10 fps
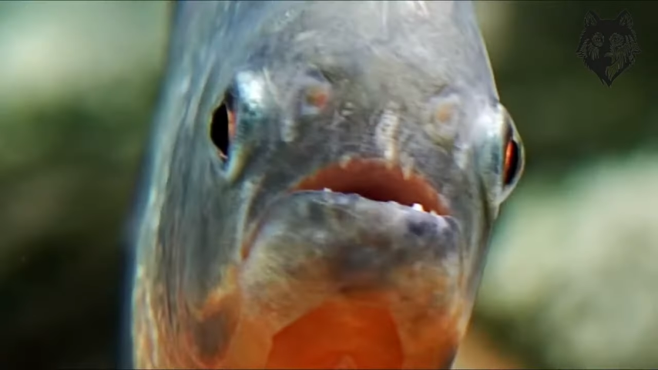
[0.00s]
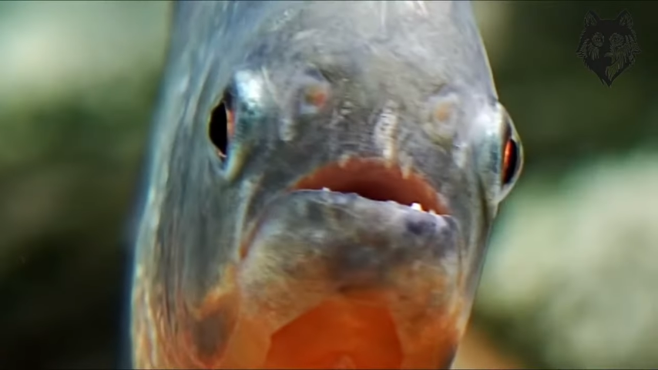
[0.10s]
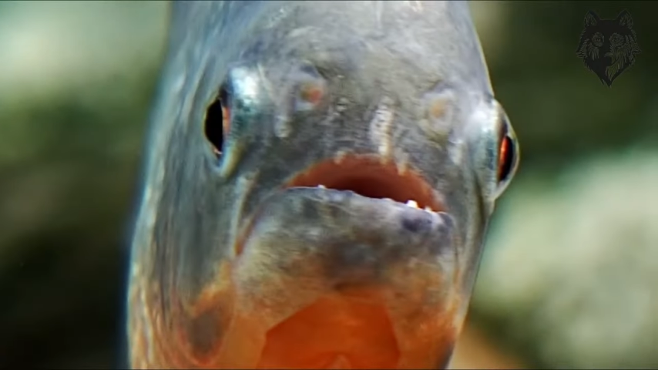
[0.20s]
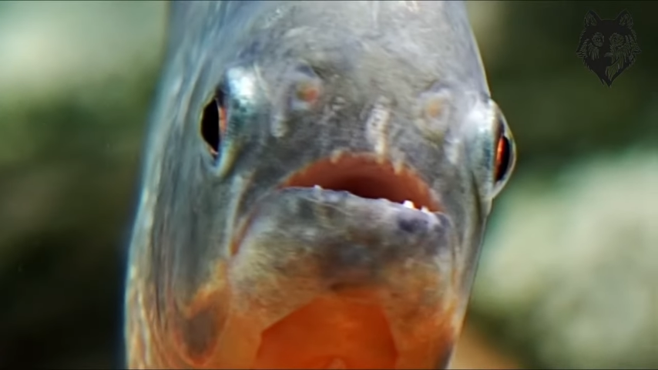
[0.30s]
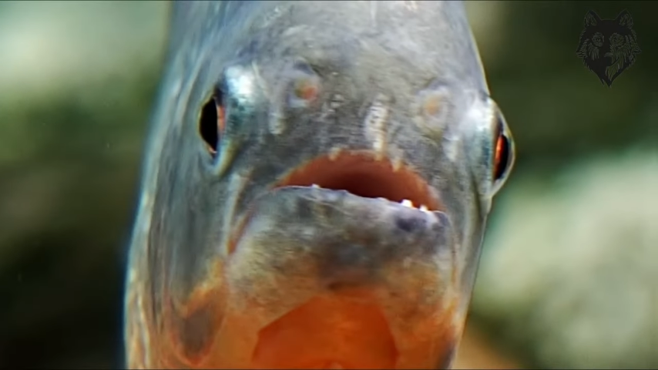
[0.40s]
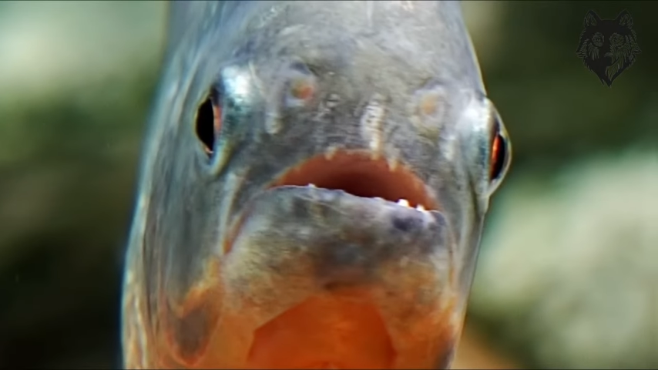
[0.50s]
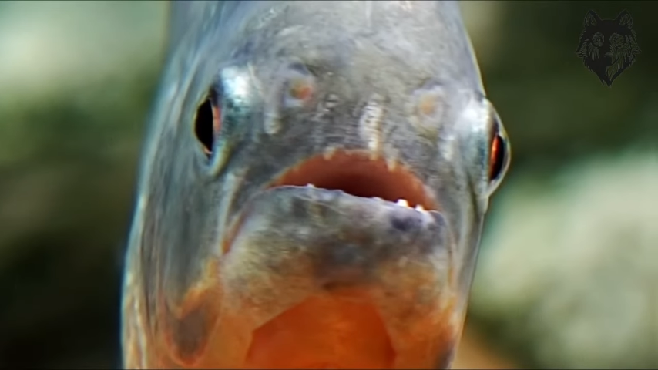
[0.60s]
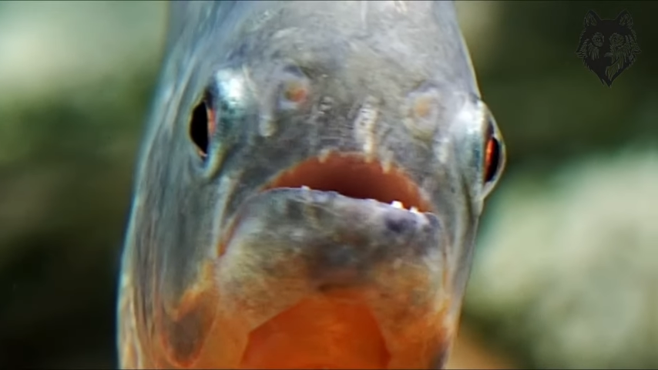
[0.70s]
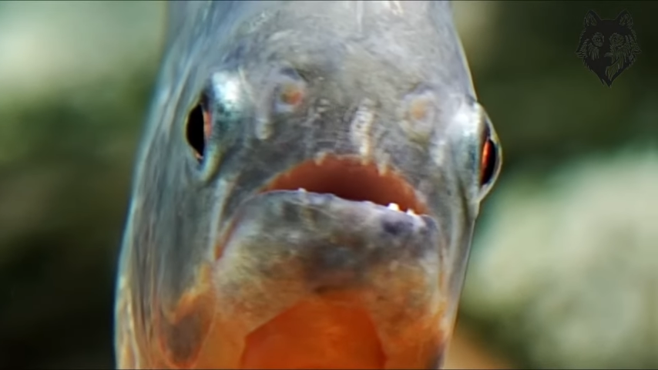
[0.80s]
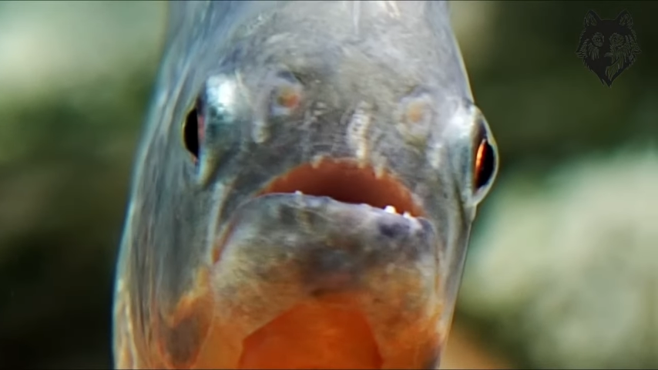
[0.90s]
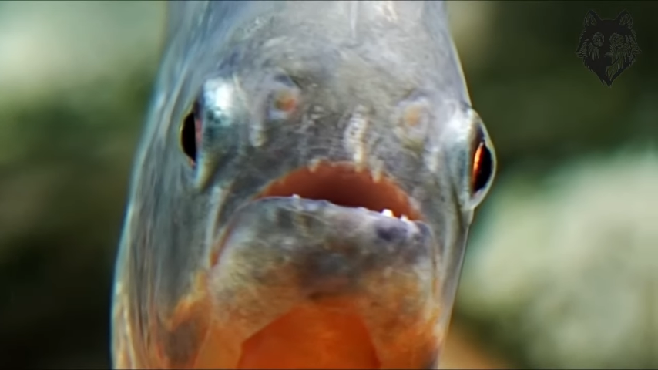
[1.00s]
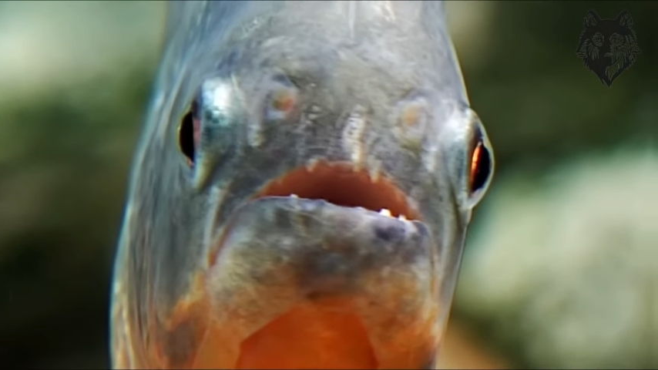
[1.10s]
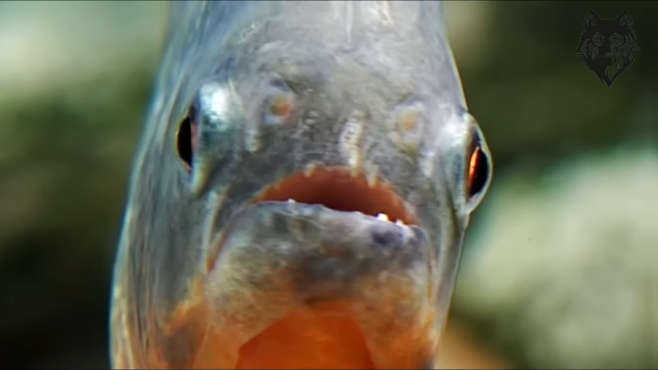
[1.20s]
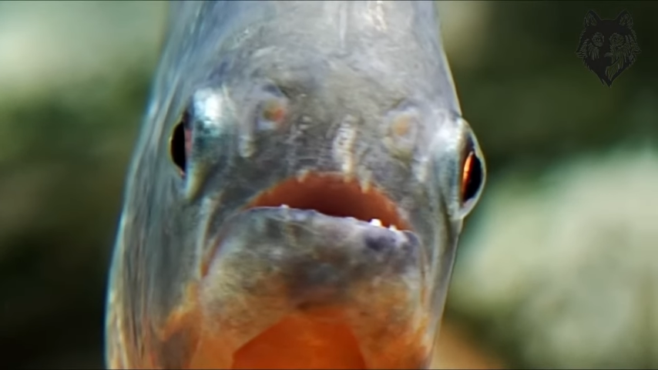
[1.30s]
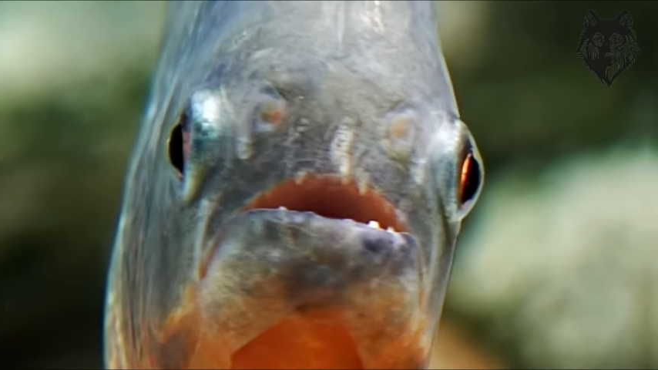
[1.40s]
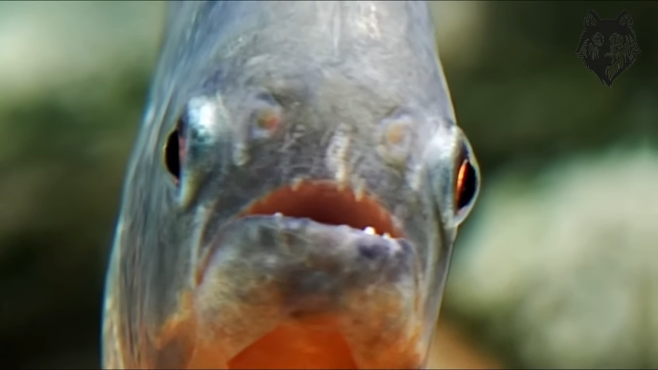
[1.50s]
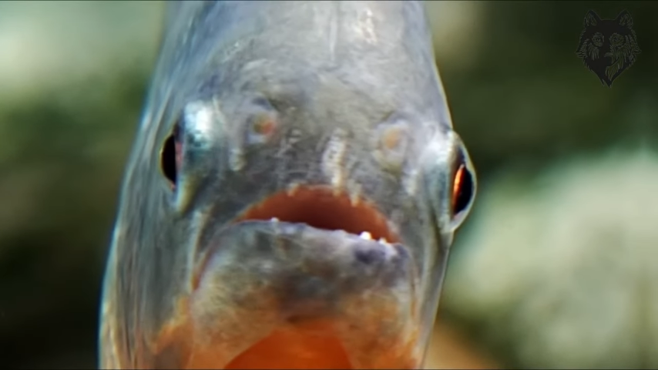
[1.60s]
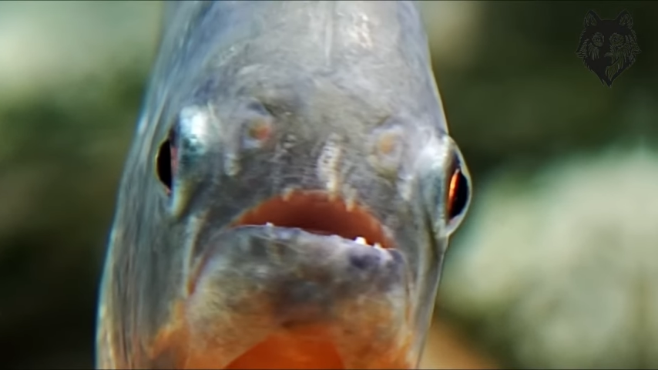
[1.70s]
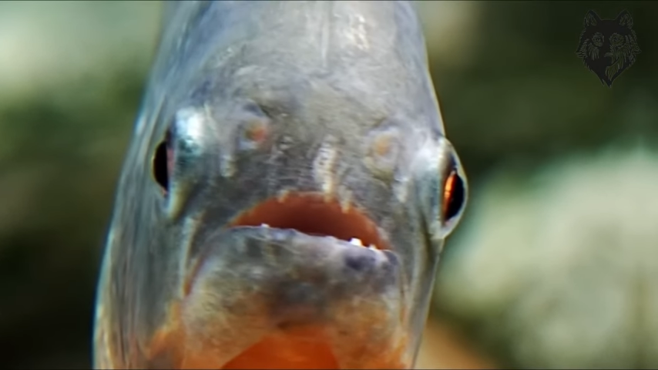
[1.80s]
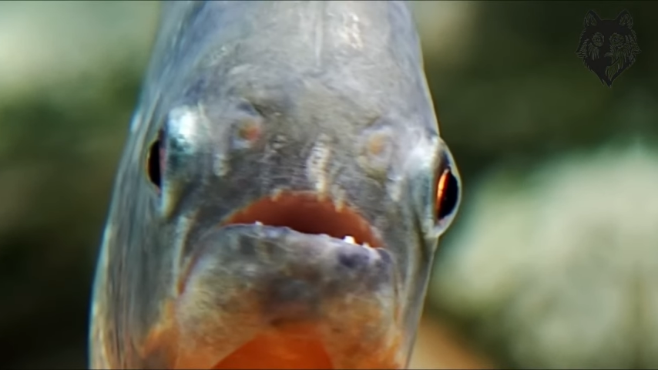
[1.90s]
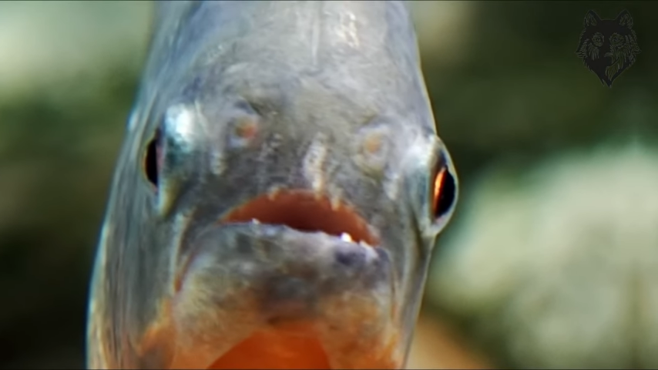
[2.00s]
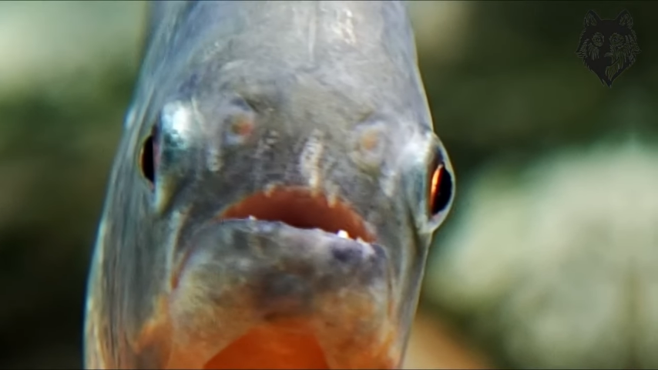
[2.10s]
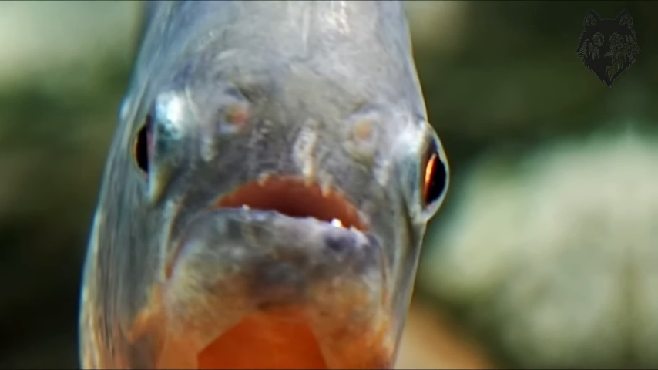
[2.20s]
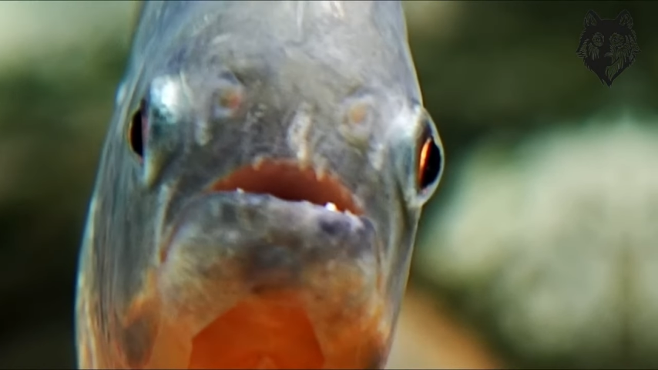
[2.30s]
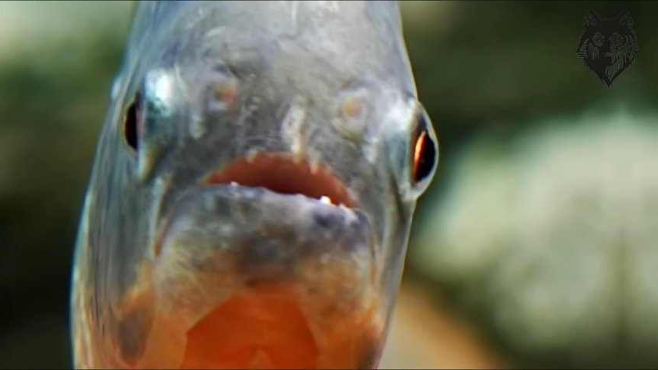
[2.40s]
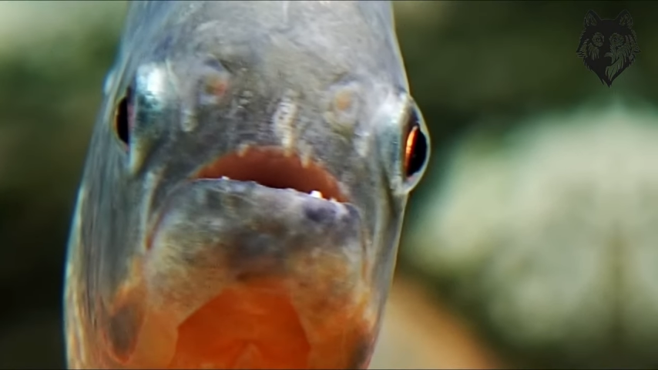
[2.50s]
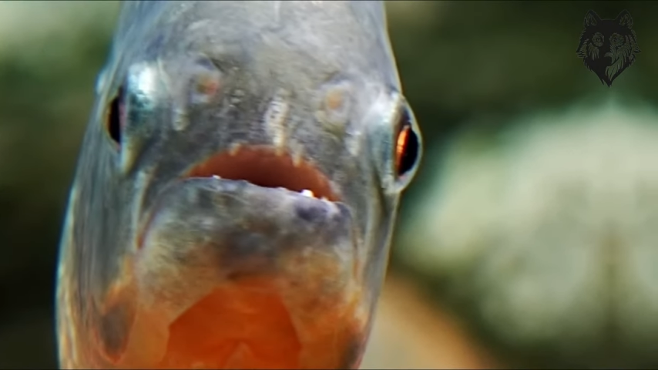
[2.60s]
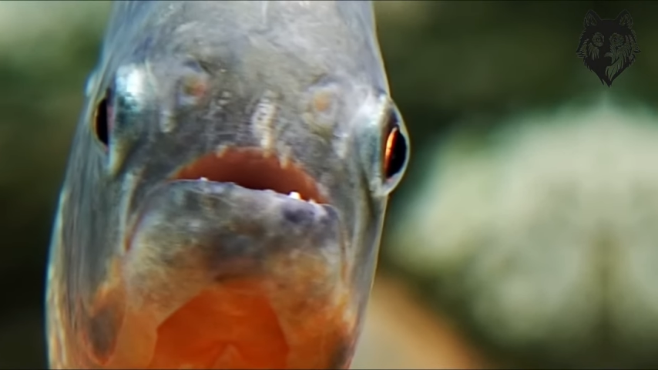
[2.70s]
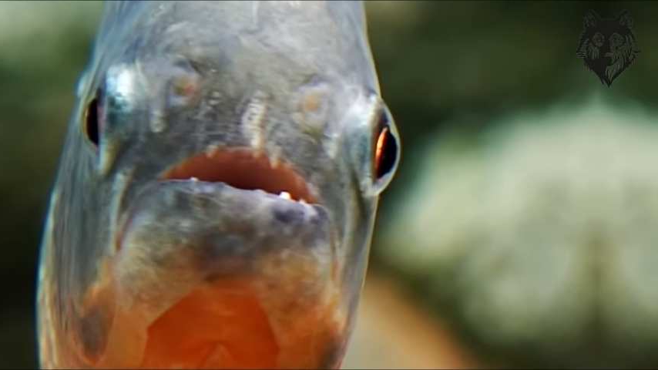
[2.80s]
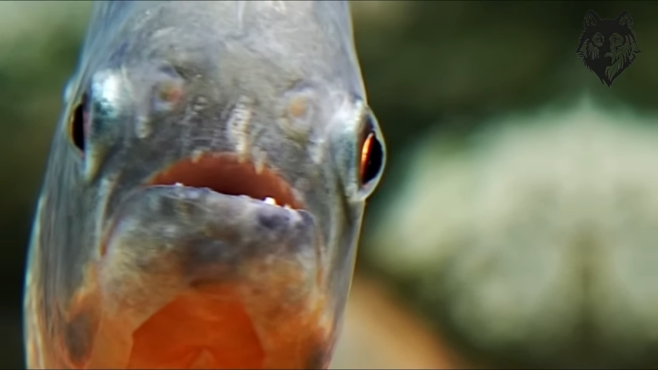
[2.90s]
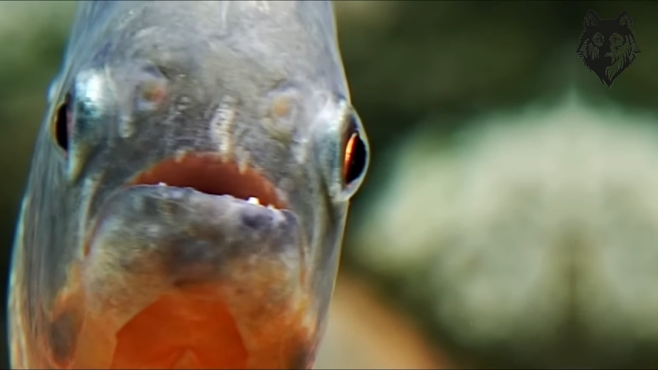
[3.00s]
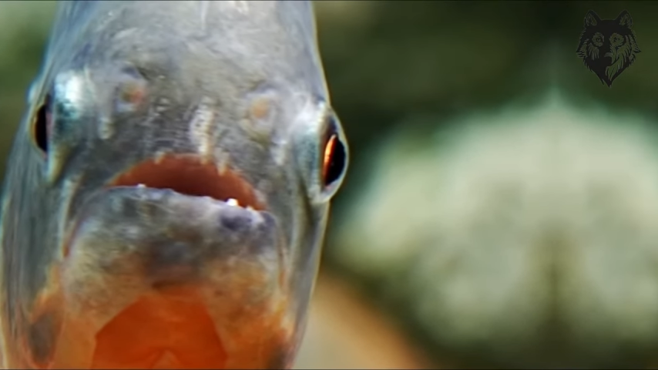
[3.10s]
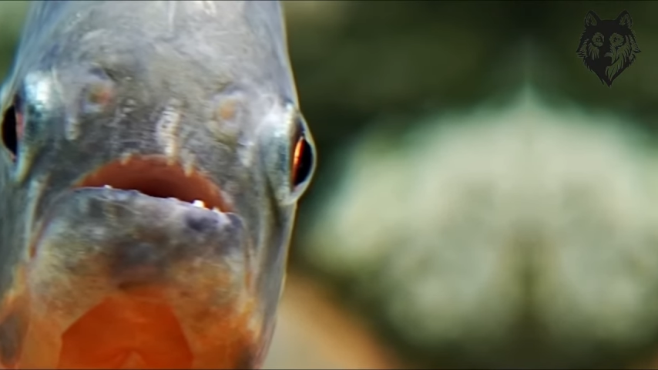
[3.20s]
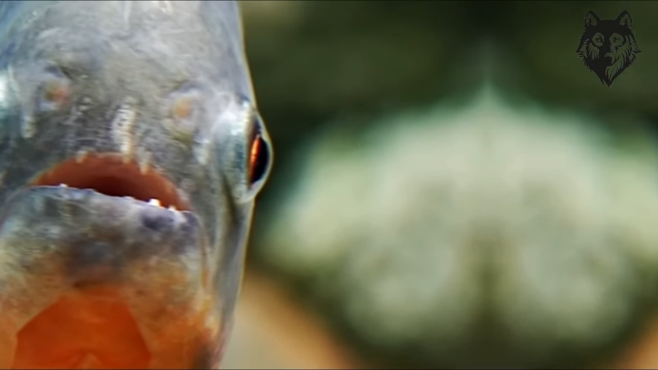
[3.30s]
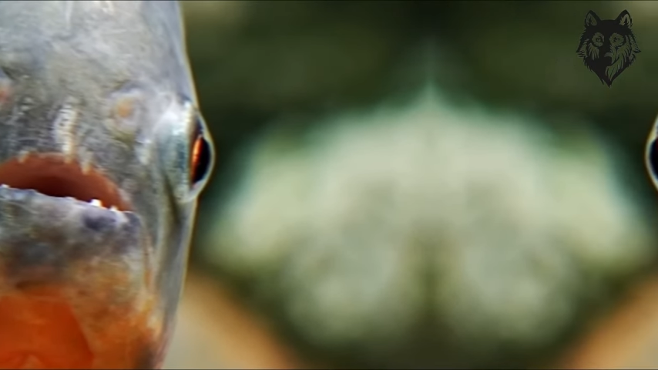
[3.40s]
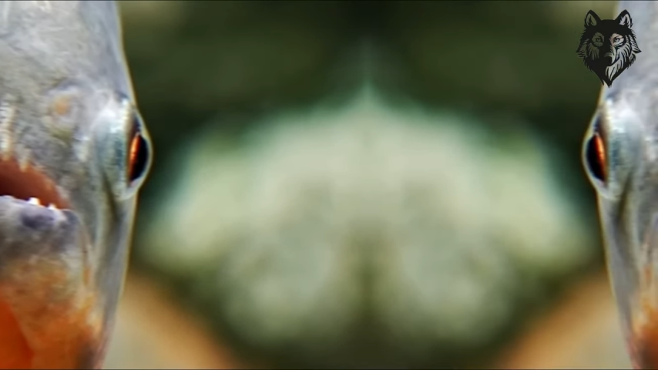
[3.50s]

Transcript: Nobody's mouth can be seen.